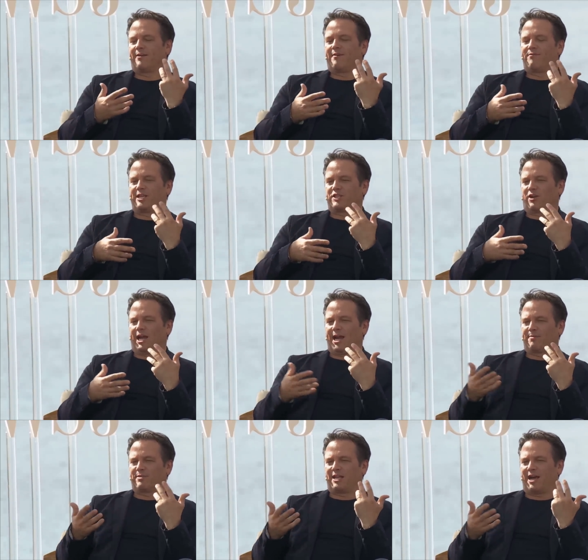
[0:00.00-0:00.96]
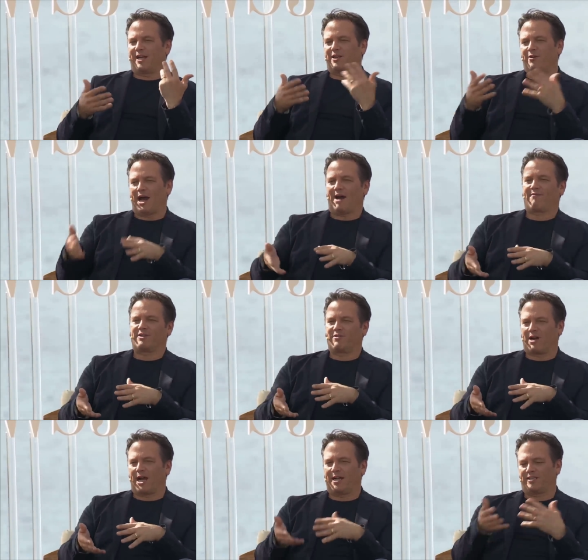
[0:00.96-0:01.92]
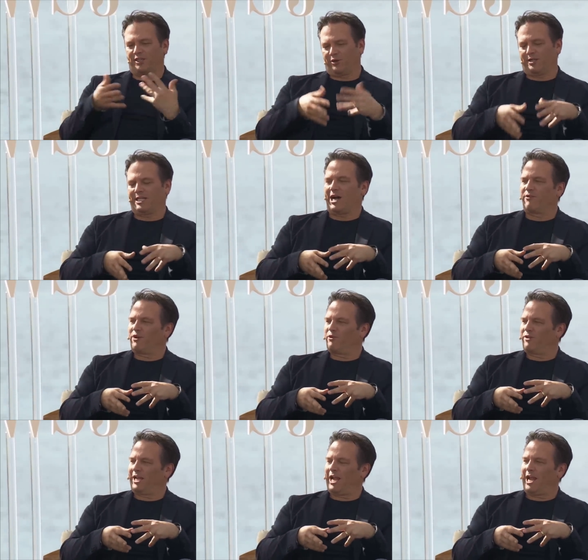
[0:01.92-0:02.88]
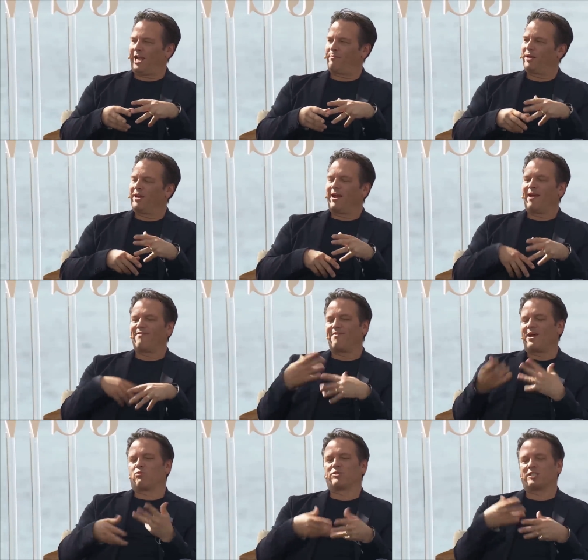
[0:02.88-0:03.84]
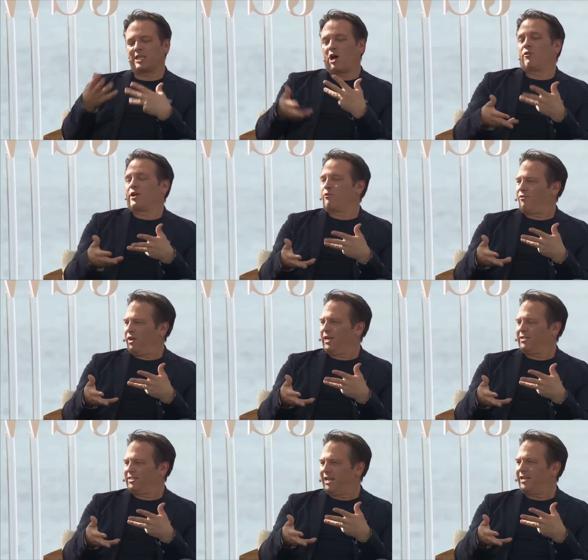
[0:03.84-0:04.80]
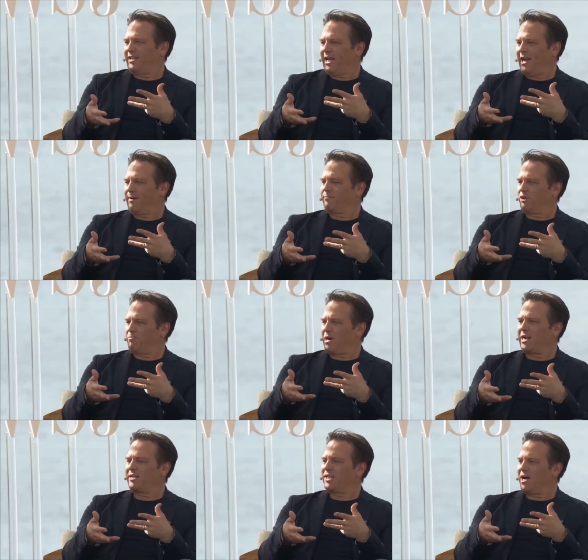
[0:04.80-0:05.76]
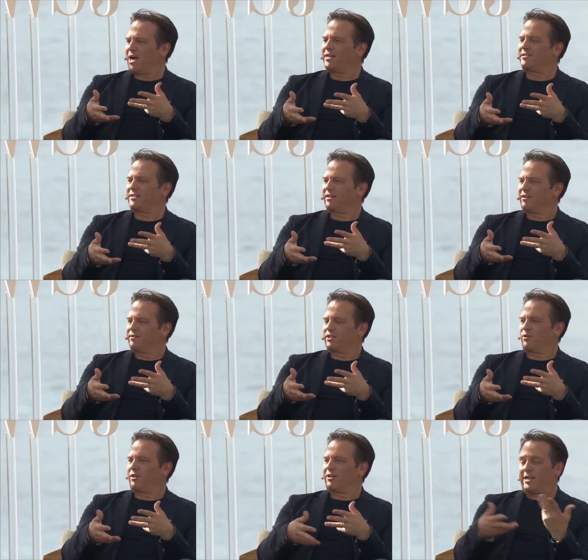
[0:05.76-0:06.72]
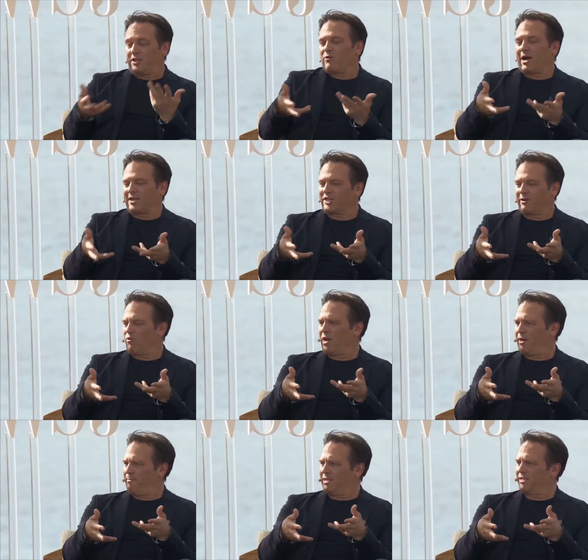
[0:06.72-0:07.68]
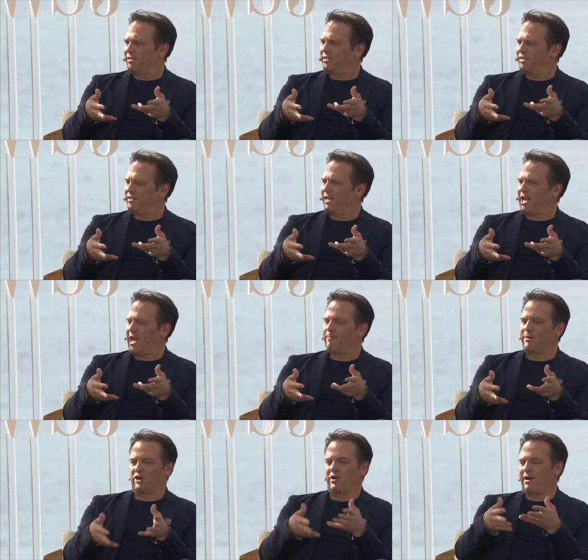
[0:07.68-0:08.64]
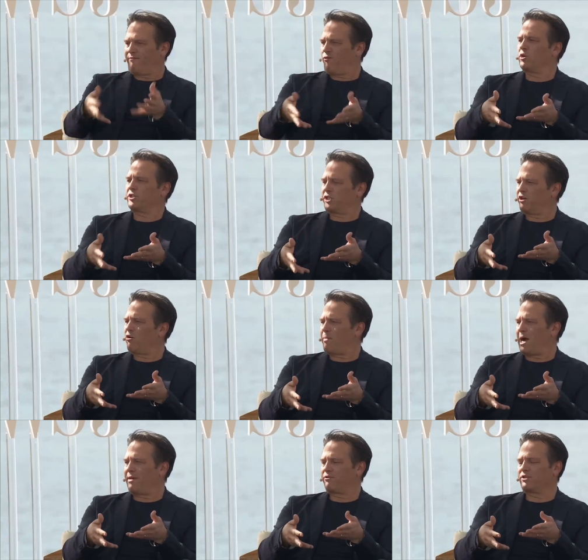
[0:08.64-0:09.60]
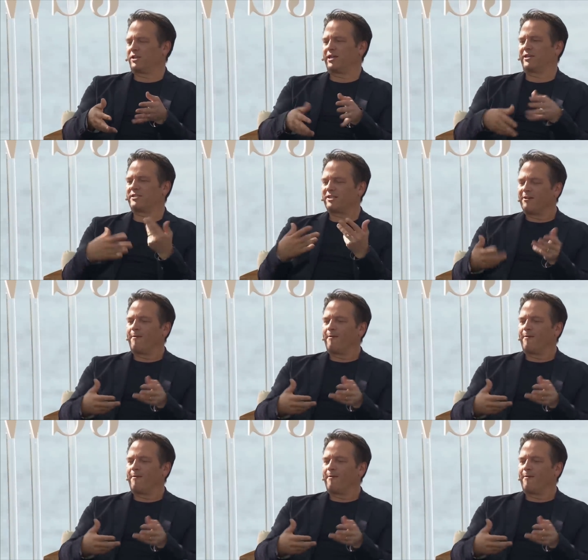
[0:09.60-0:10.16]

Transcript: These are games that you have a device, you can download the game, and then they will sell you things in game to monetize so that they do actually run a business in the game, but you're not forced to go buy those things